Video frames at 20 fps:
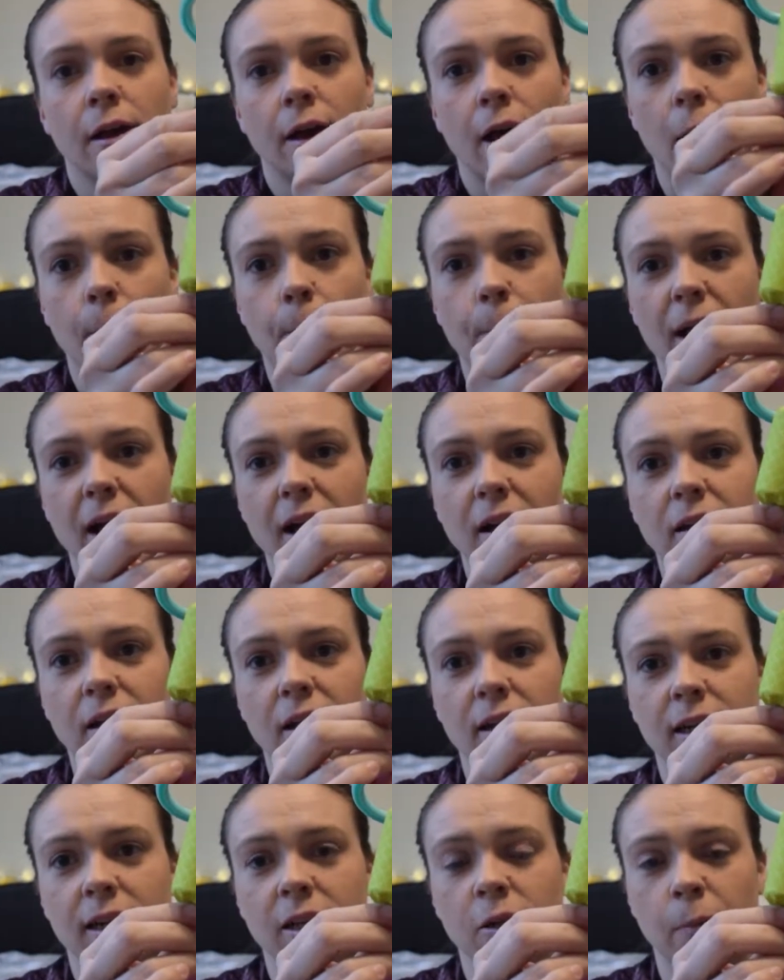a bell
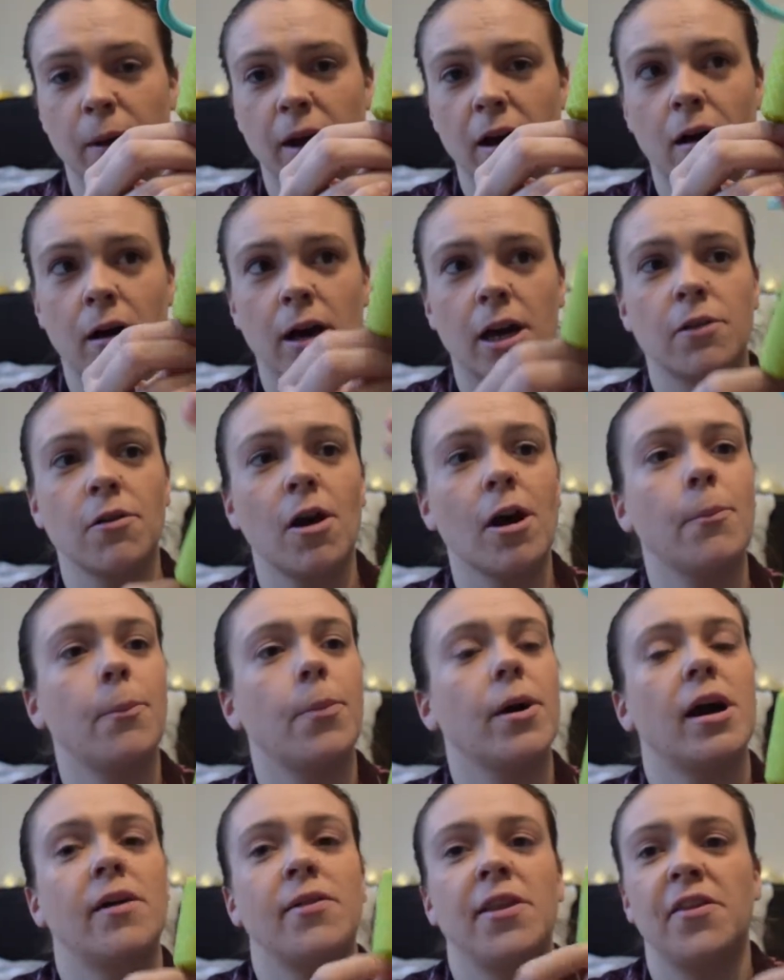a little bit higher up,
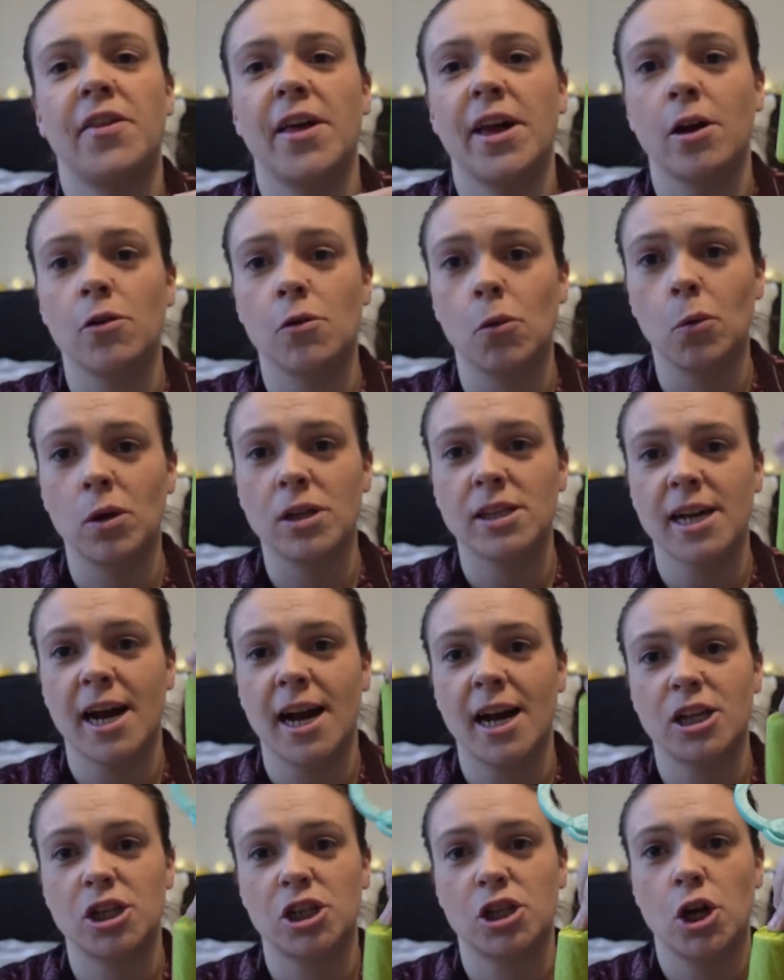and then they are all
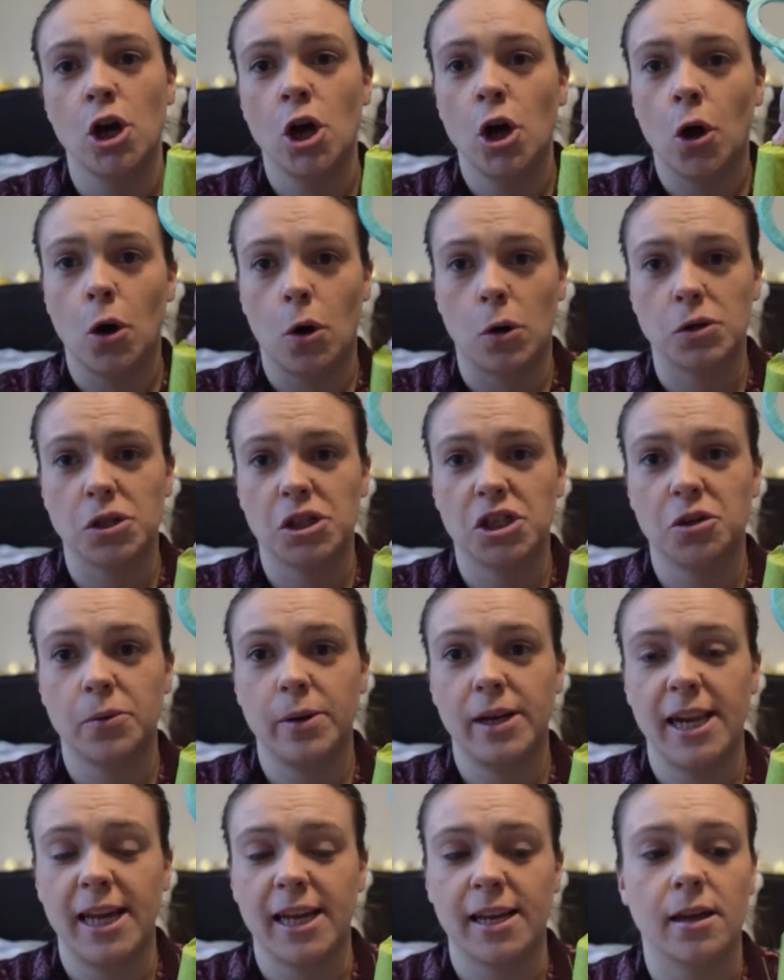attached onto a
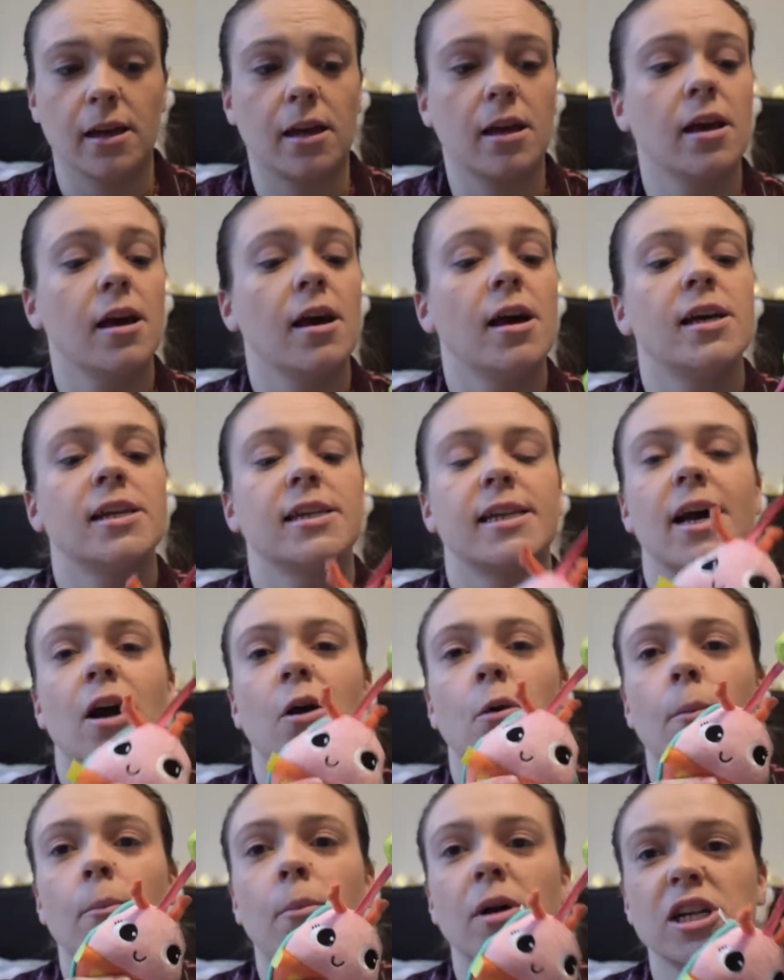link.
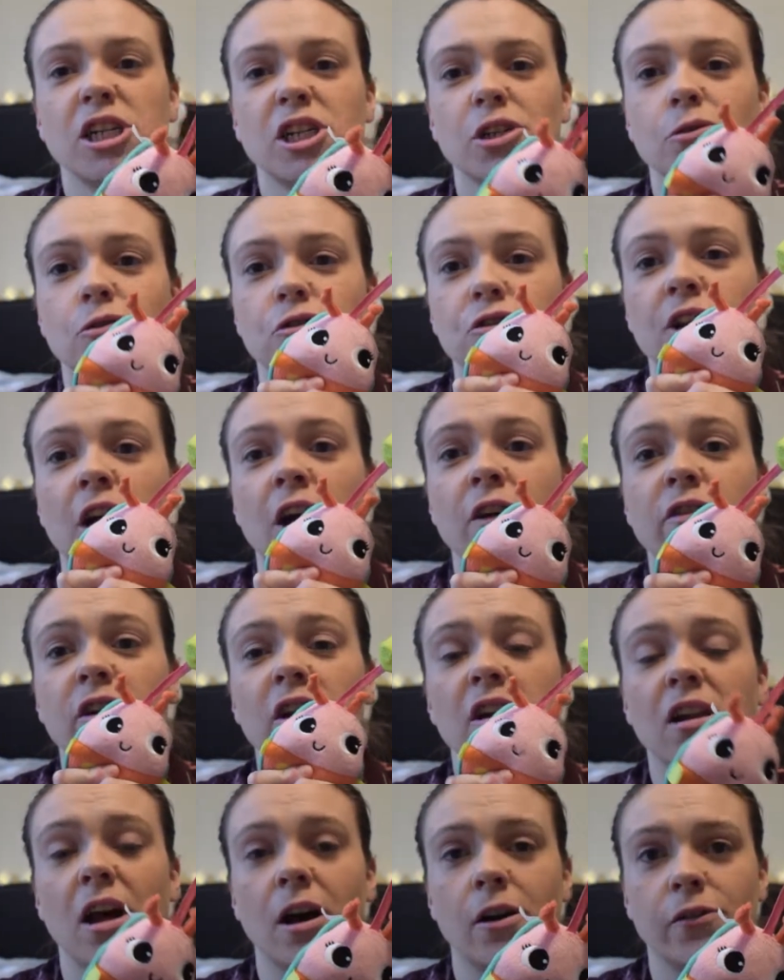Now, my children have
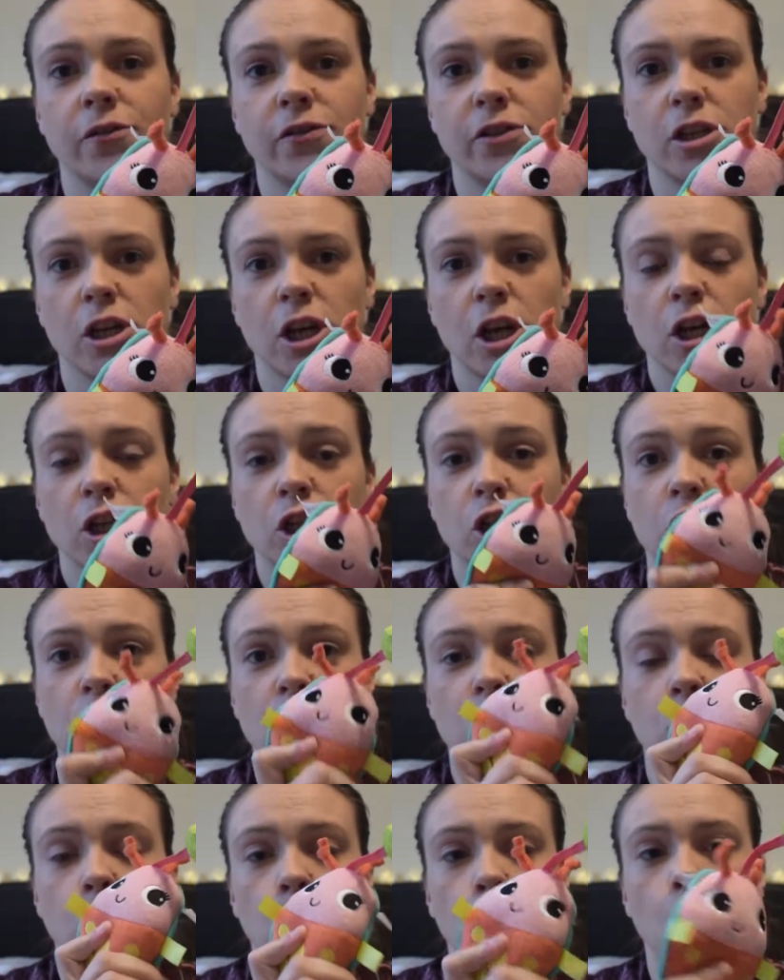loved
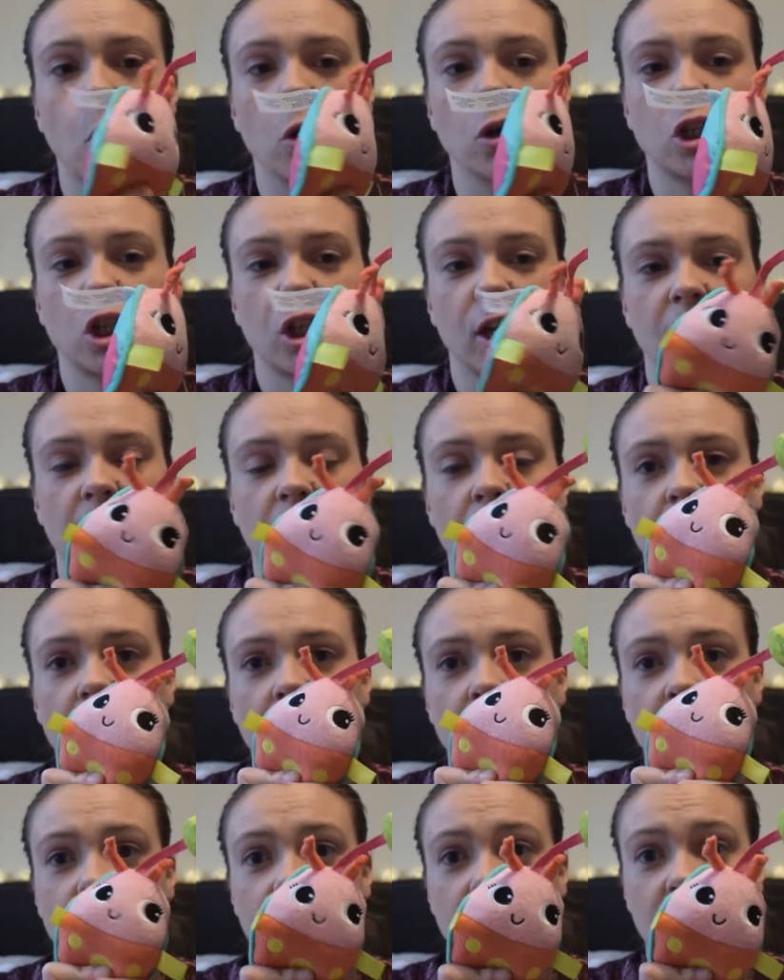just watching
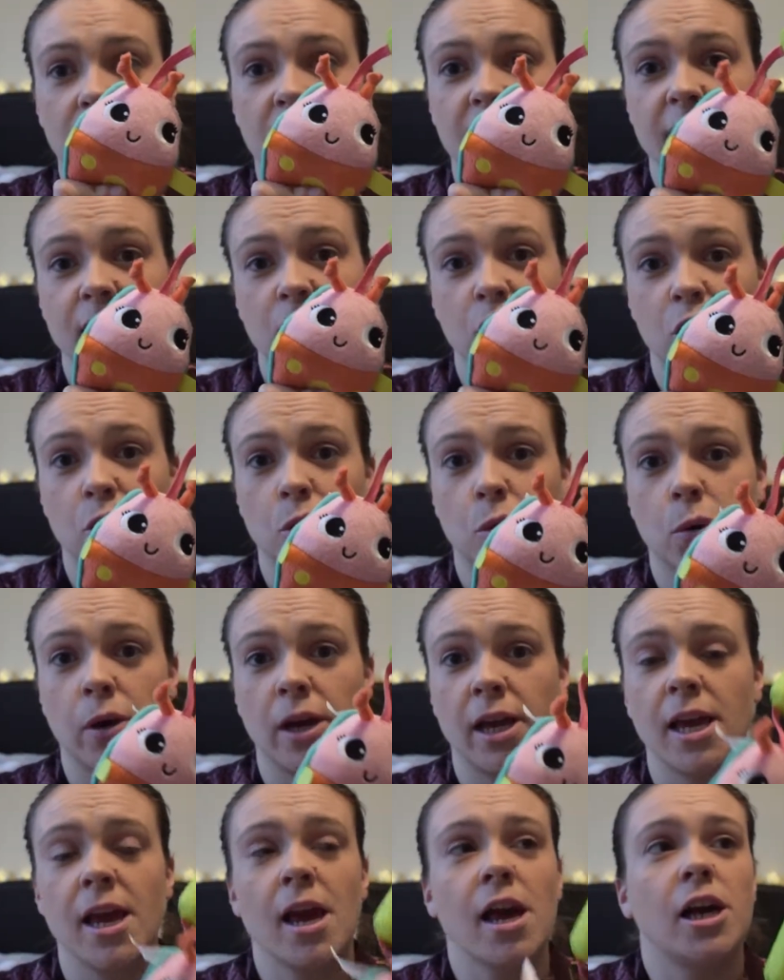this
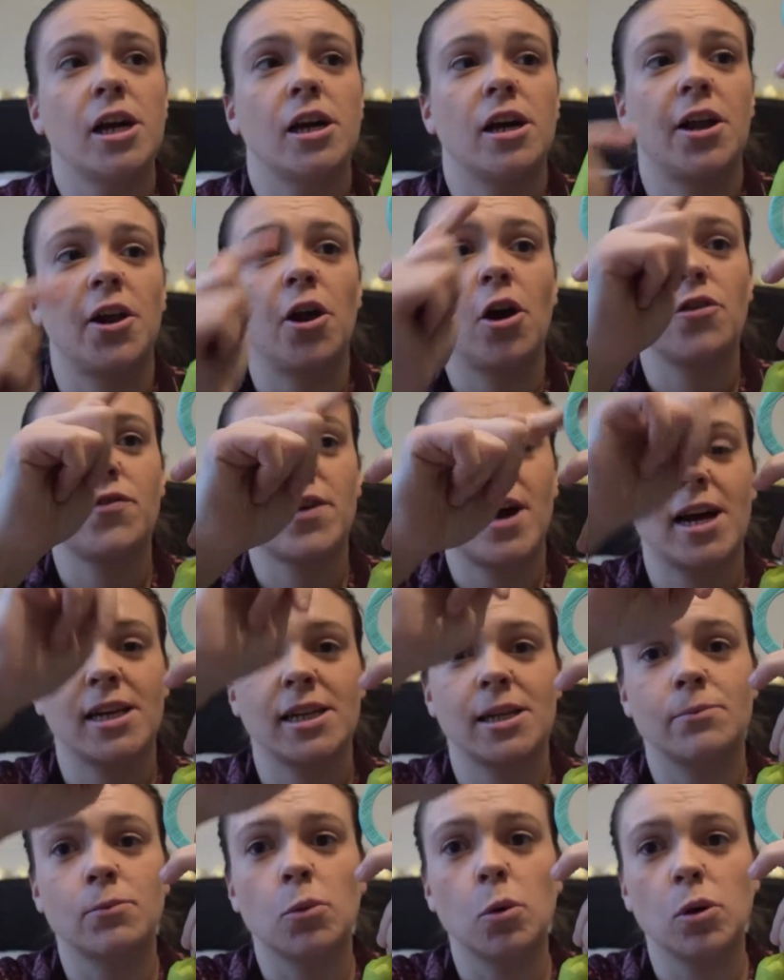toy, and I've
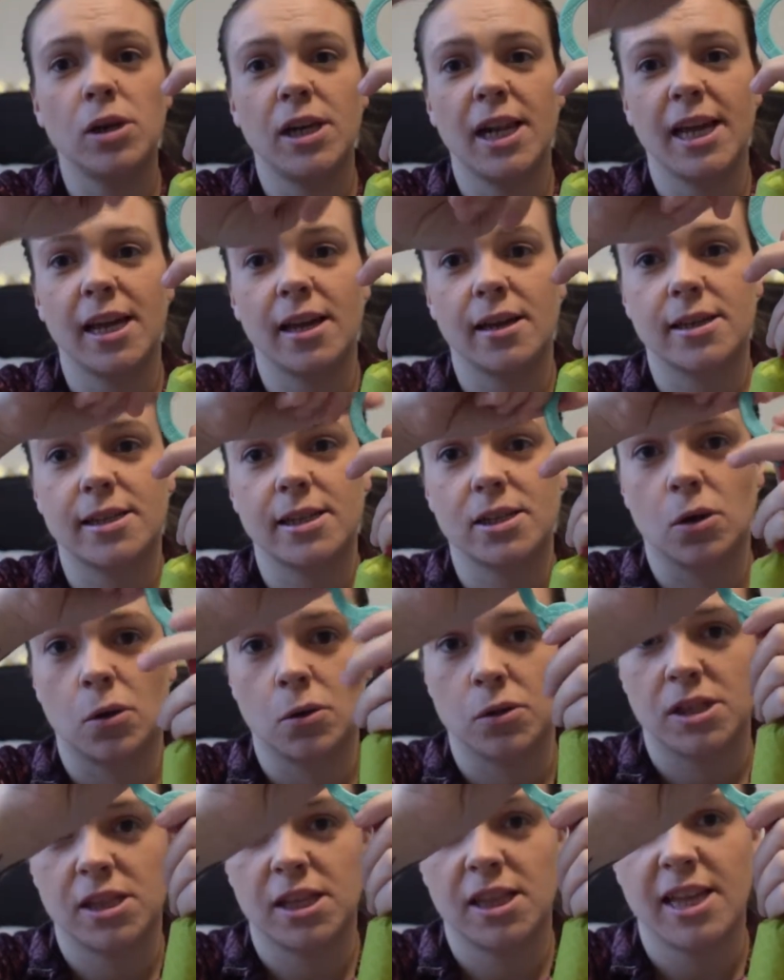added more links
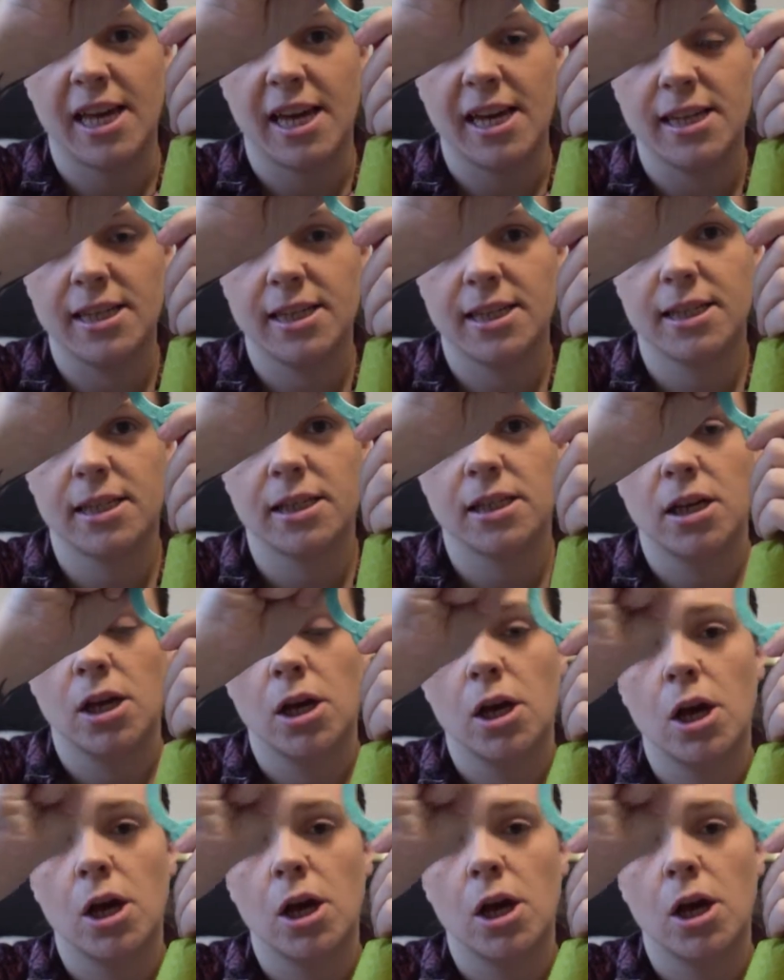onto this